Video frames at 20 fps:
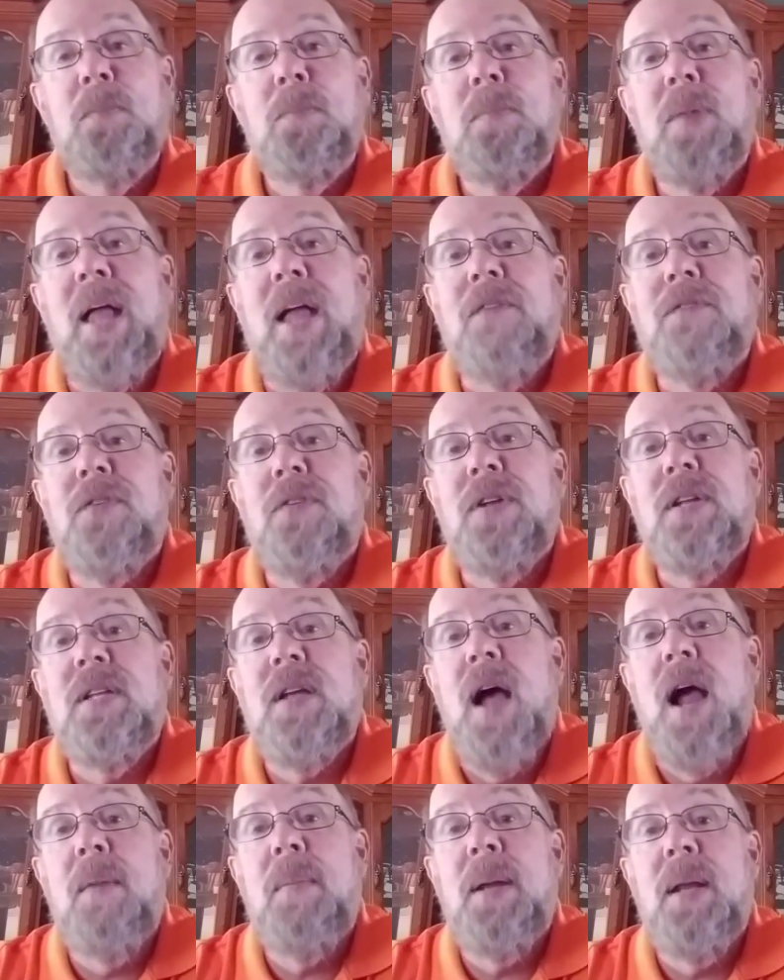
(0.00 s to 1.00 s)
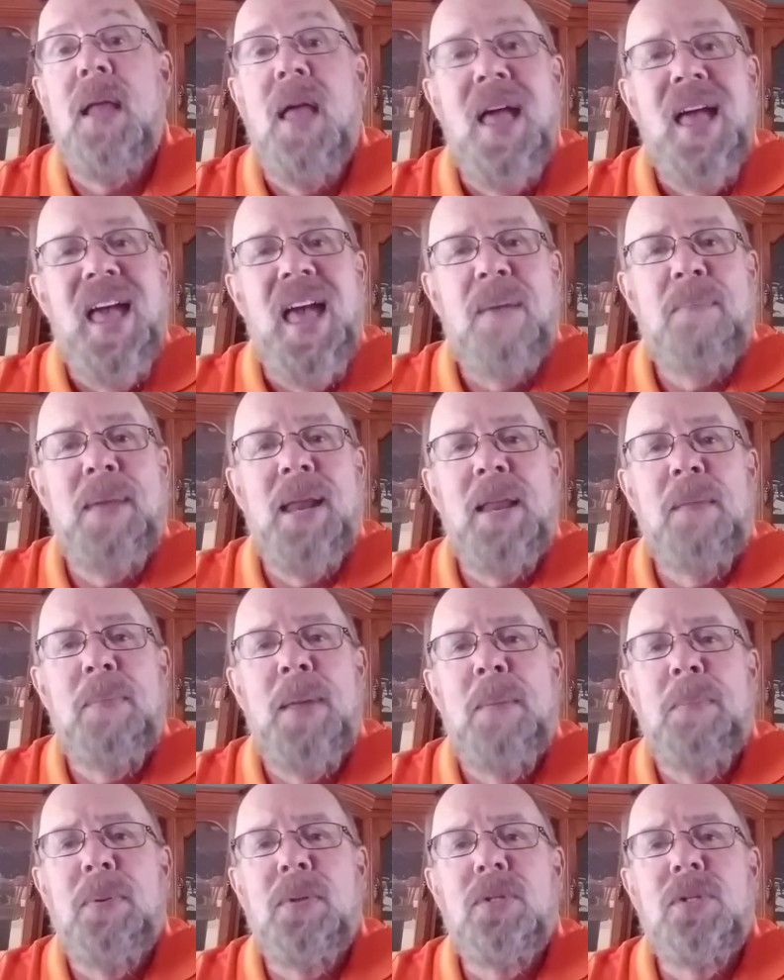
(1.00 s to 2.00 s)
plan for retirement. And many
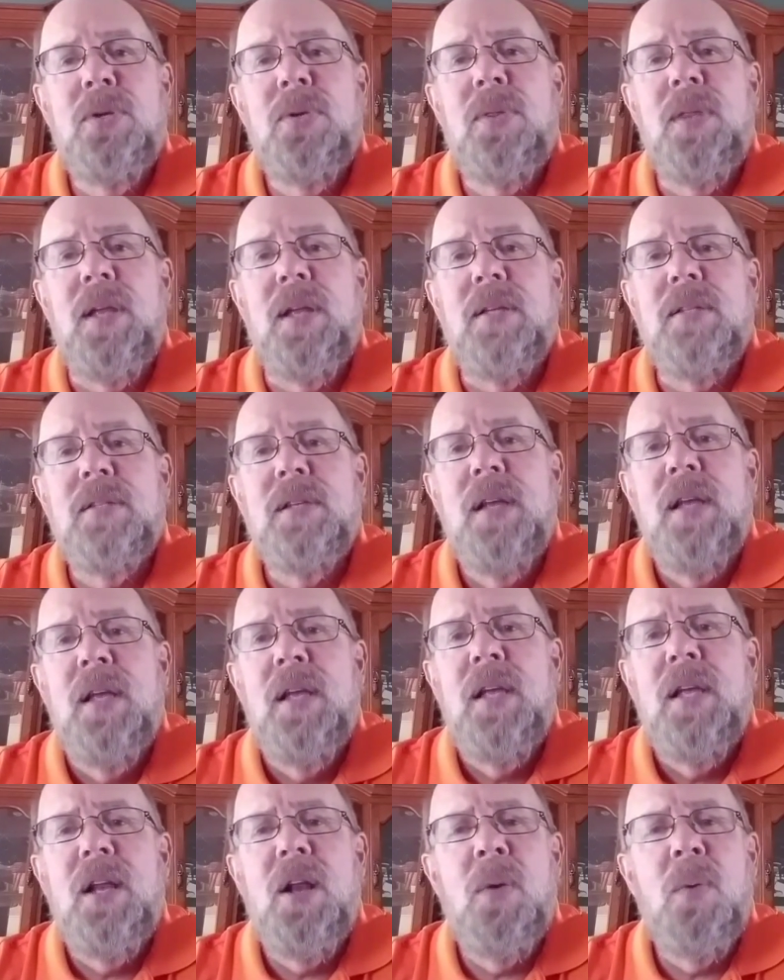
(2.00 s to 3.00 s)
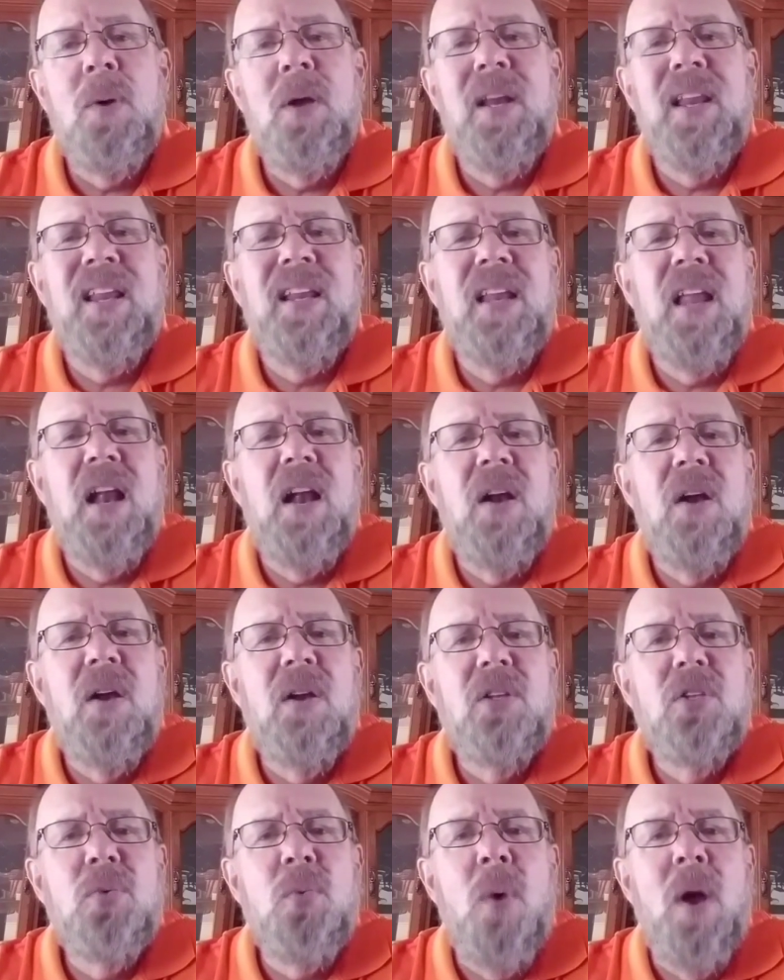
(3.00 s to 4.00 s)
people do this. When in
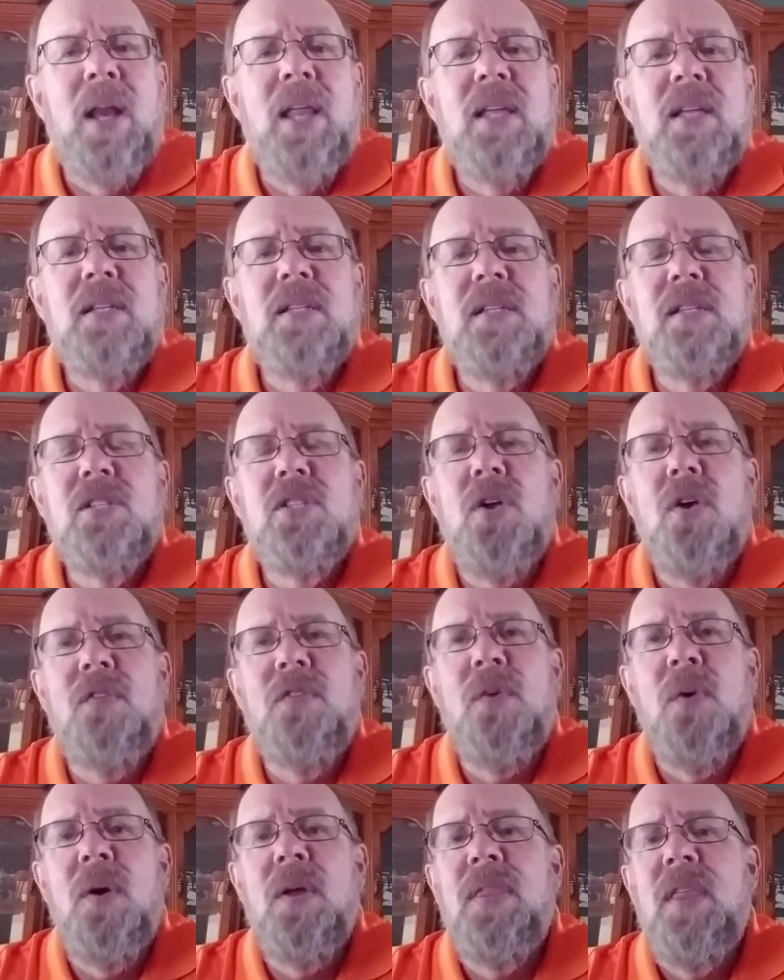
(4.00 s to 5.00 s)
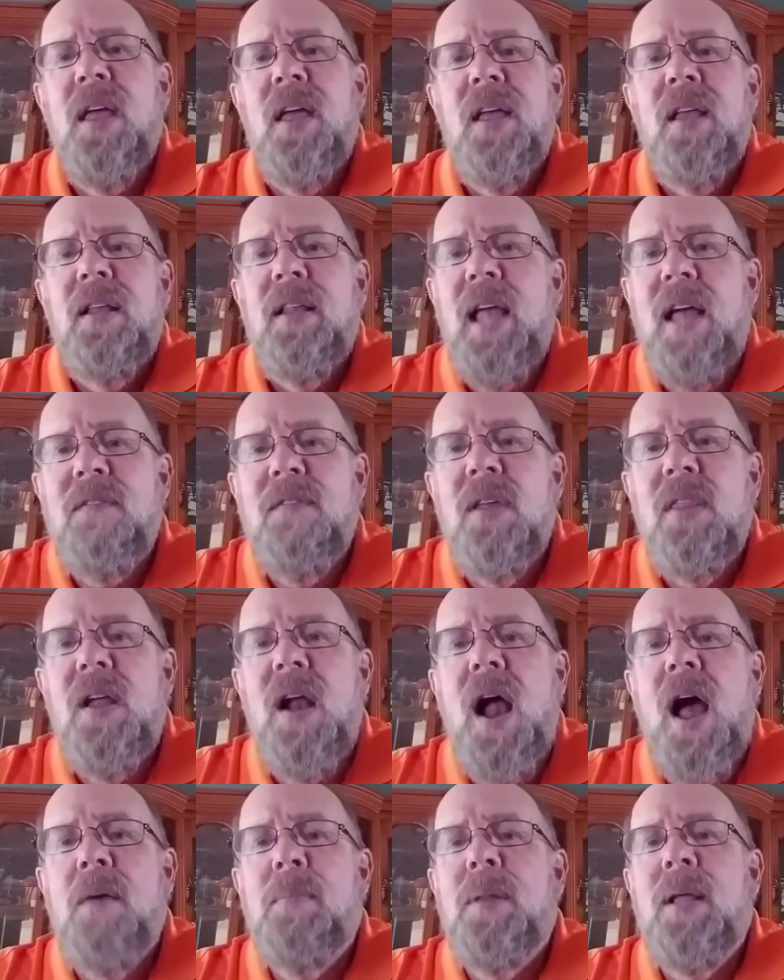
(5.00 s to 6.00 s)
their 20s and so forth, they have other
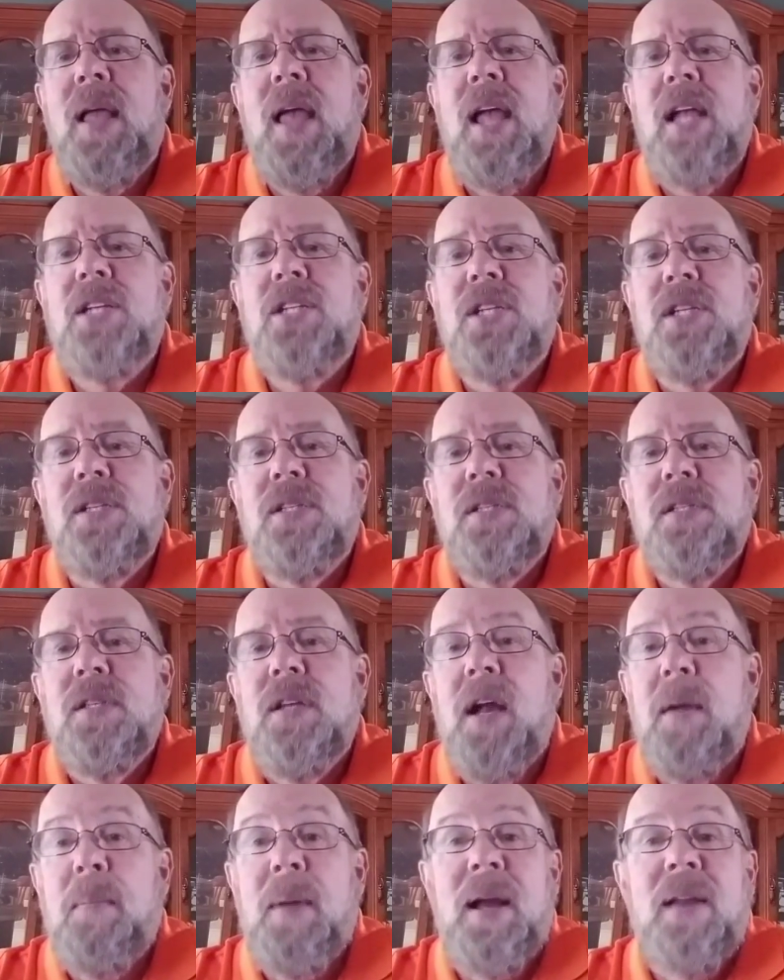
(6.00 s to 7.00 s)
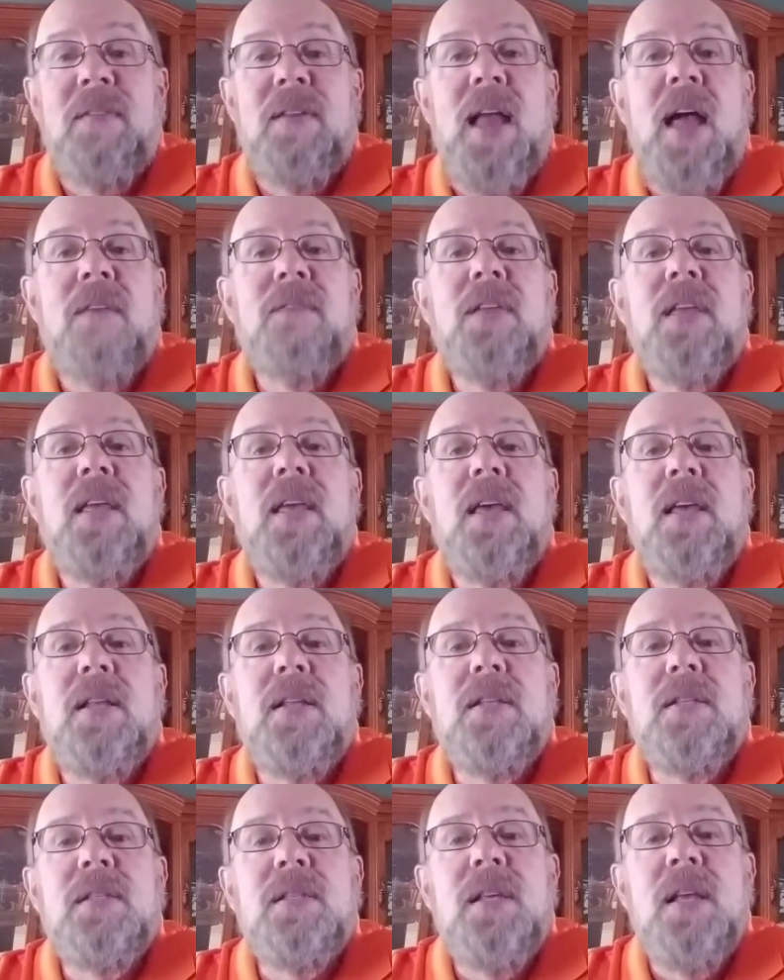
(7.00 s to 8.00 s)
obligations. They might even have
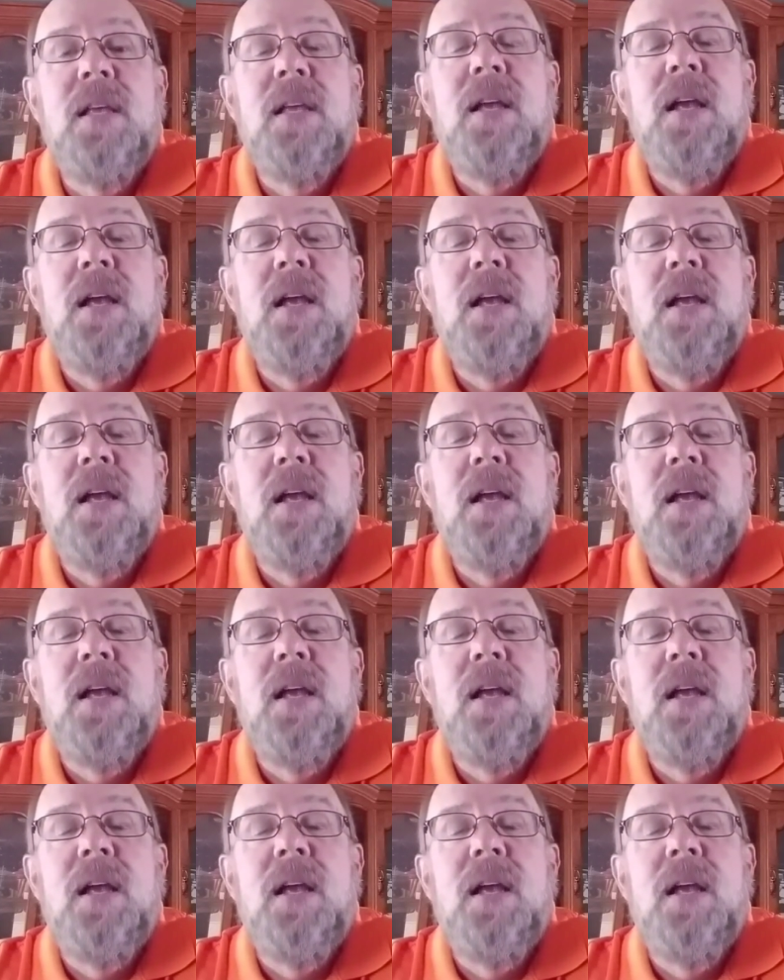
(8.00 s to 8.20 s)
kids.